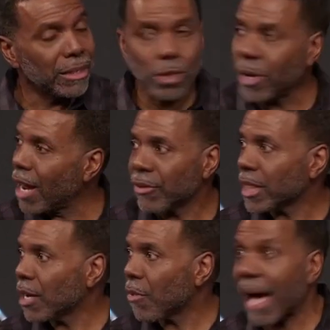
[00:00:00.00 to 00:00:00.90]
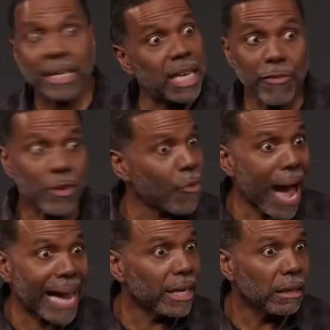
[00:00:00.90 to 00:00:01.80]
doing everything right, giving
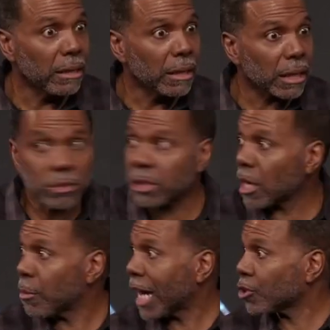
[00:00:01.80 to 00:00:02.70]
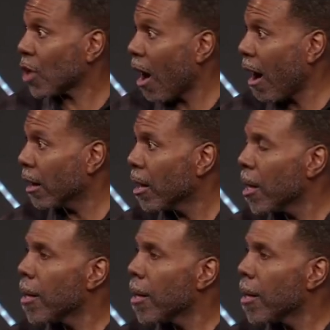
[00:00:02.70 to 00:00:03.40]
right, because it's coming out your heart.